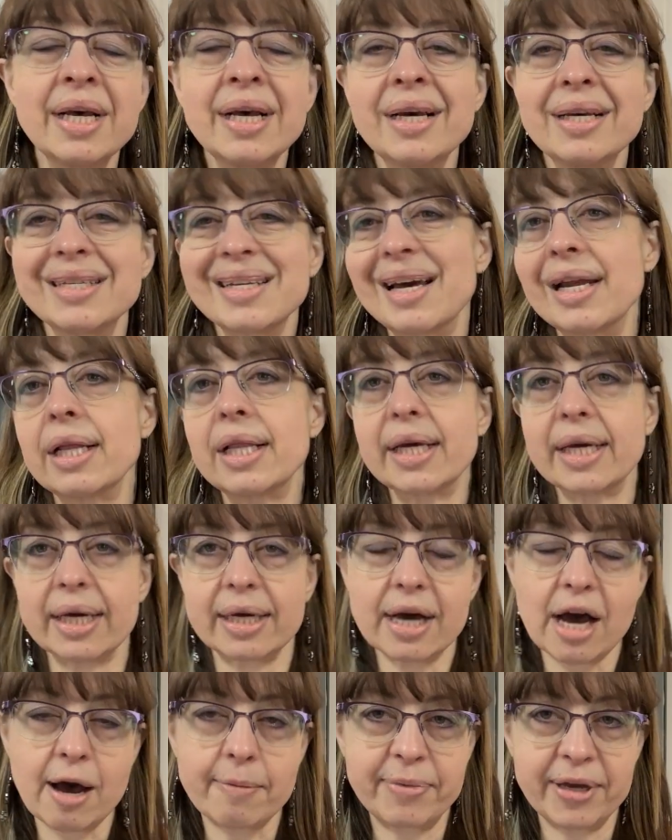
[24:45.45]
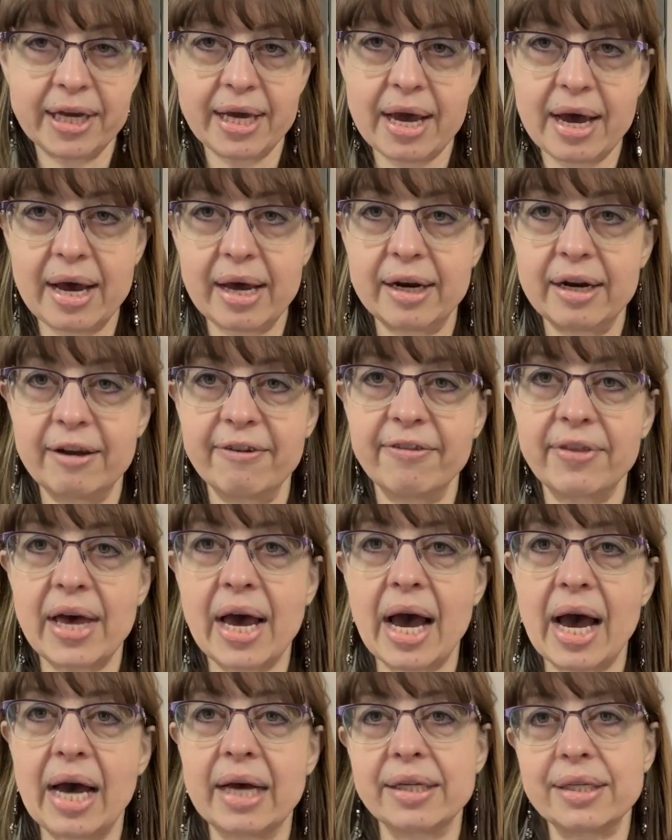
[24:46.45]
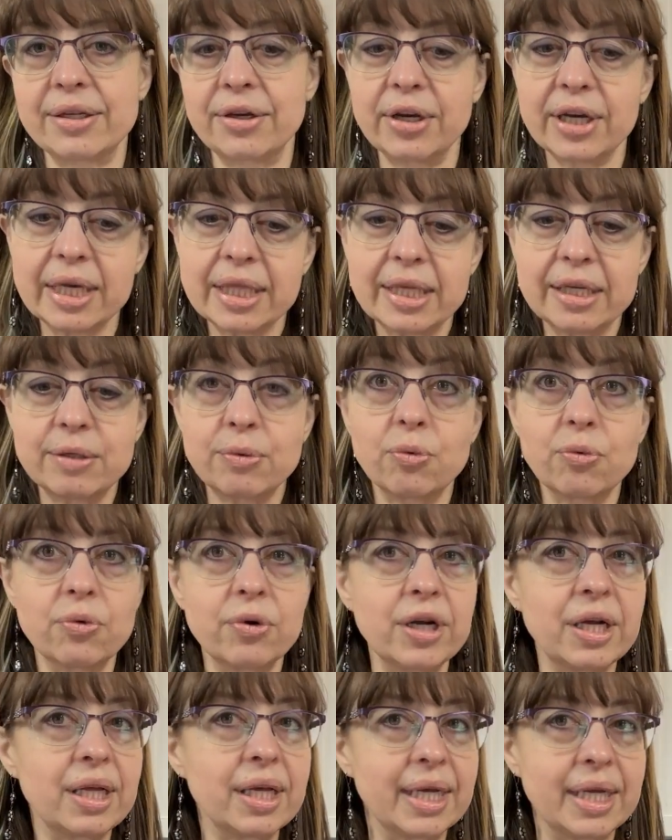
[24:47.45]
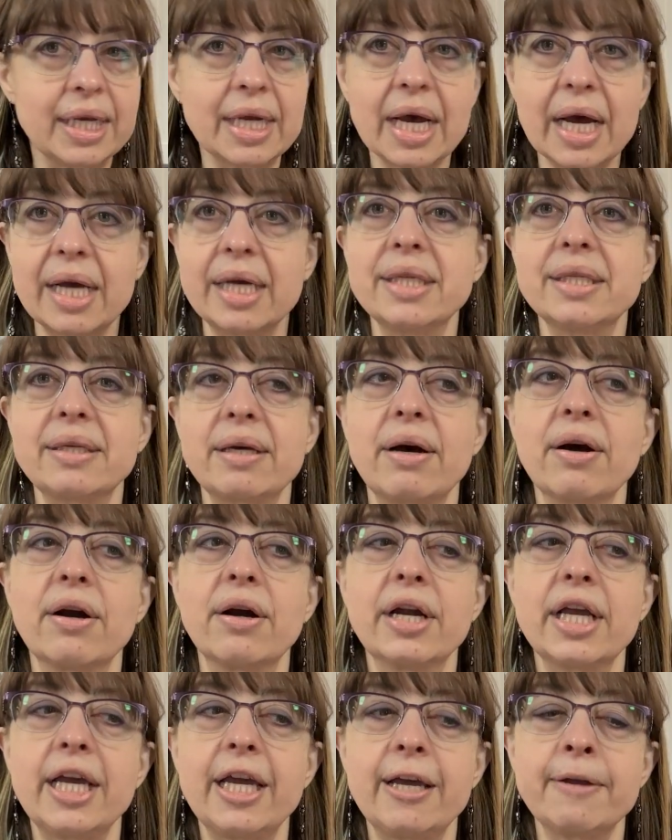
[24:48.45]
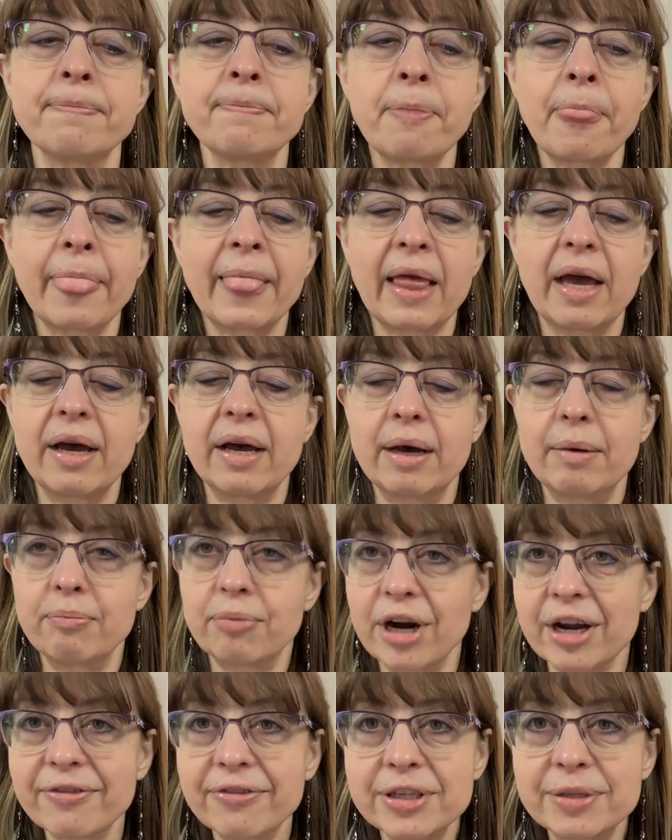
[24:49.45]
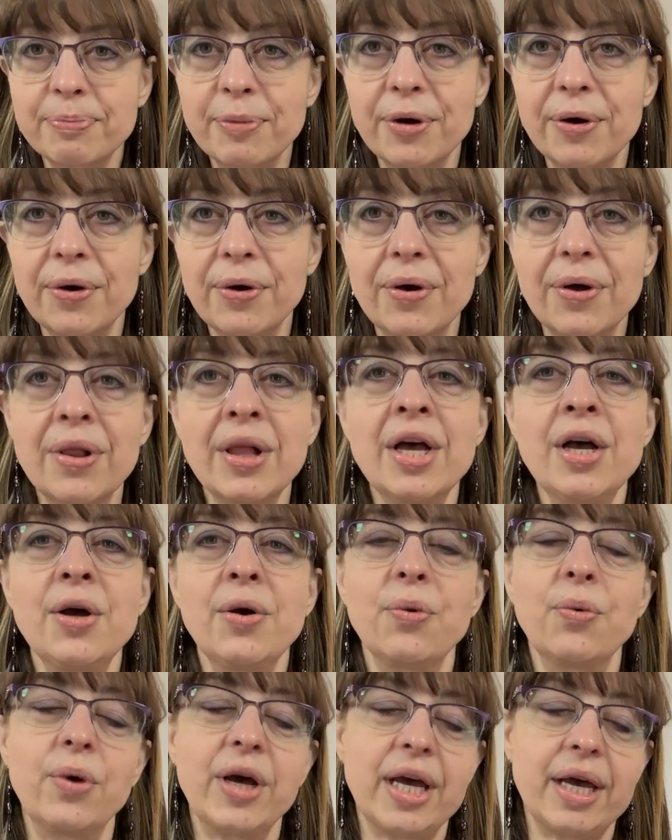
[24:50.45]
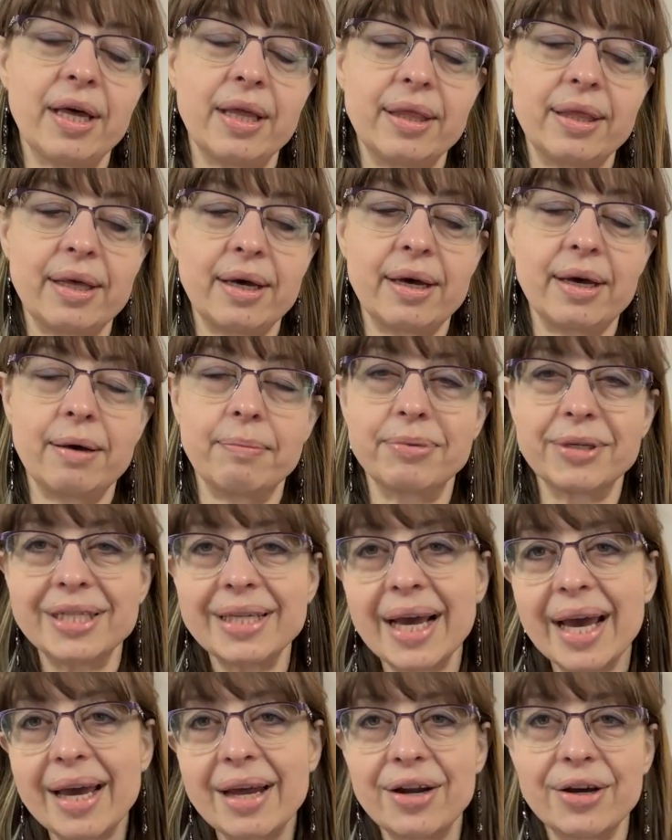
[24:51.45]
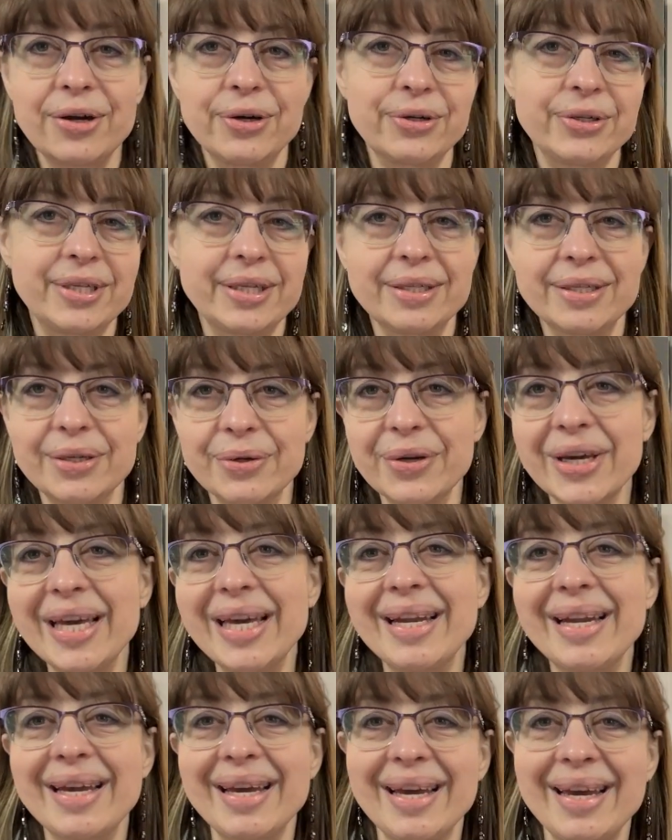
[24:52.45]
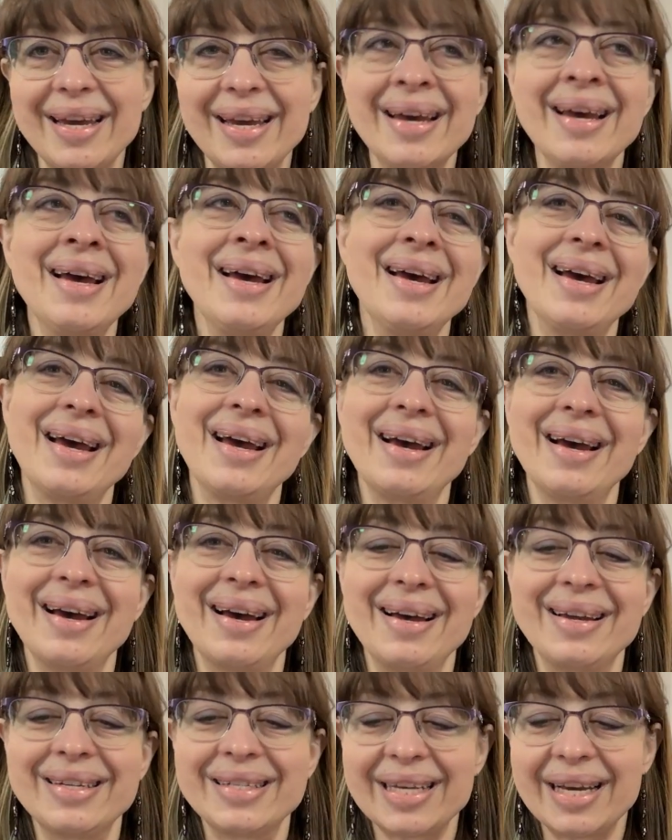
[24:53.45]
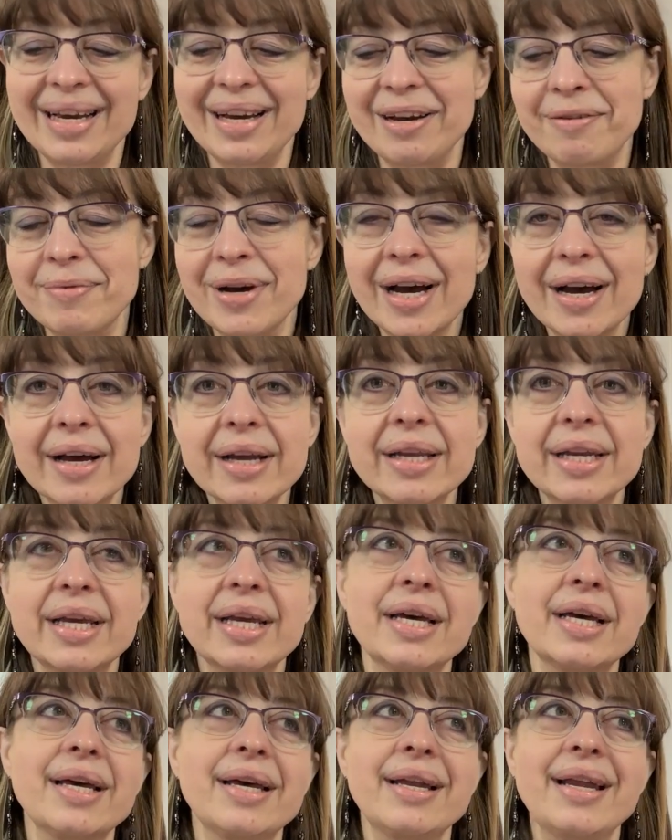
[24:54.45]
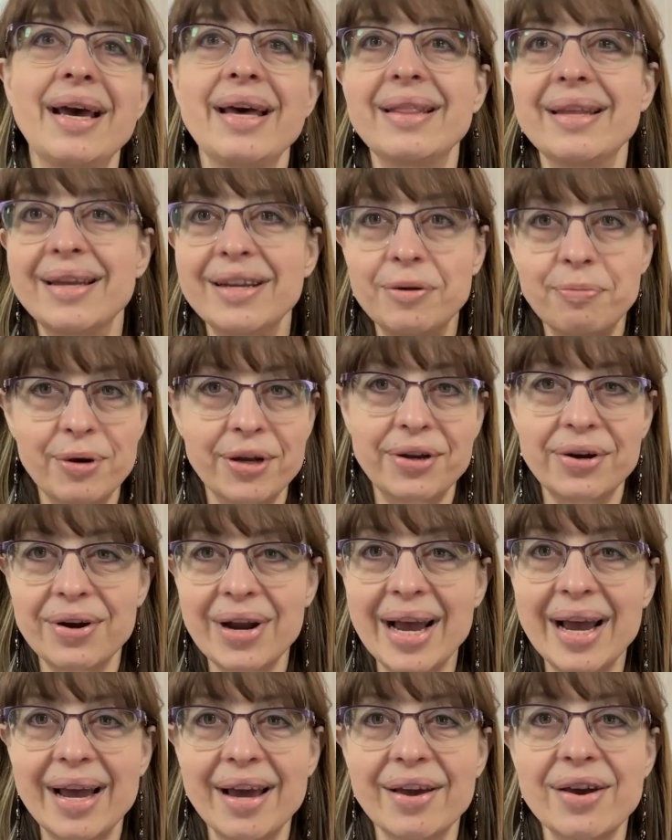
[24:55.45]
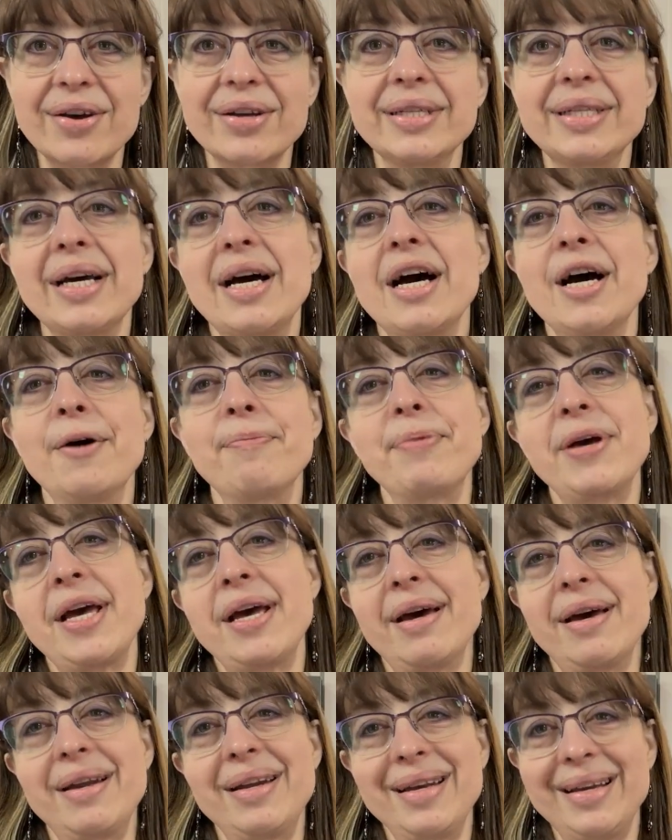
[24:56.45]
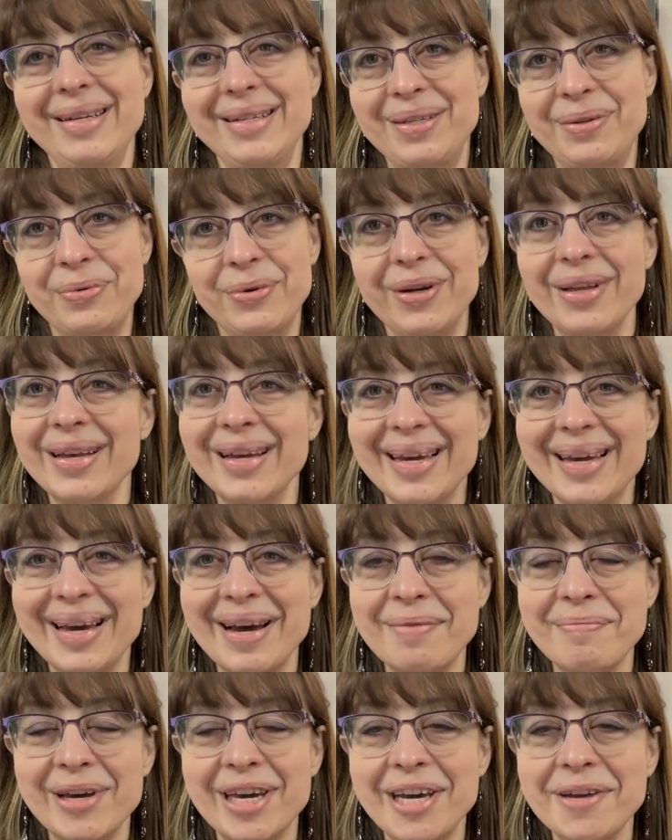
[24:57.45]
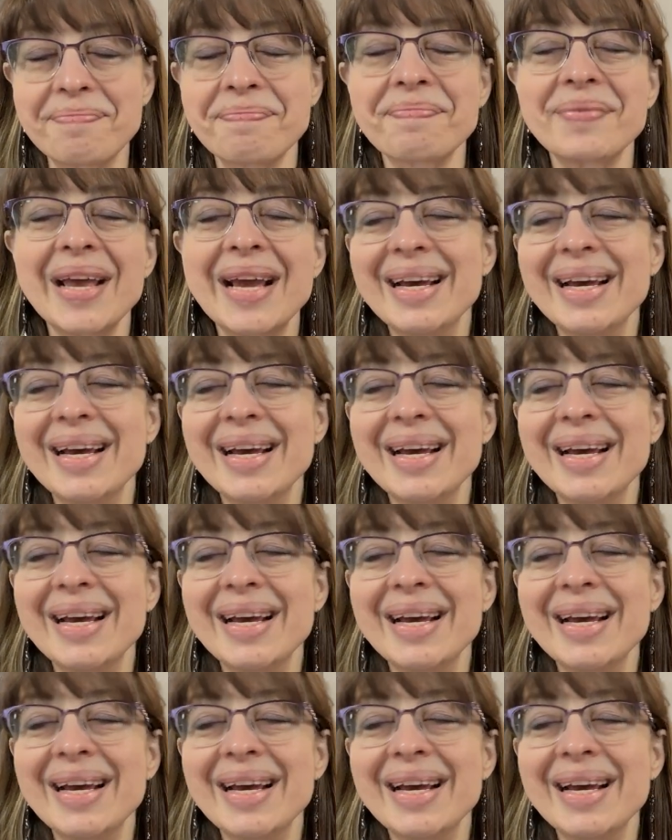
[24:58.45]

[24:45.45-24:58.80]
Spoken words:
It's kind of like a copycat of that. So you get this really nice, hearty breakfast bowl with potatoes and zucchini and onion, and then you put your egg on top, and it's really yummy.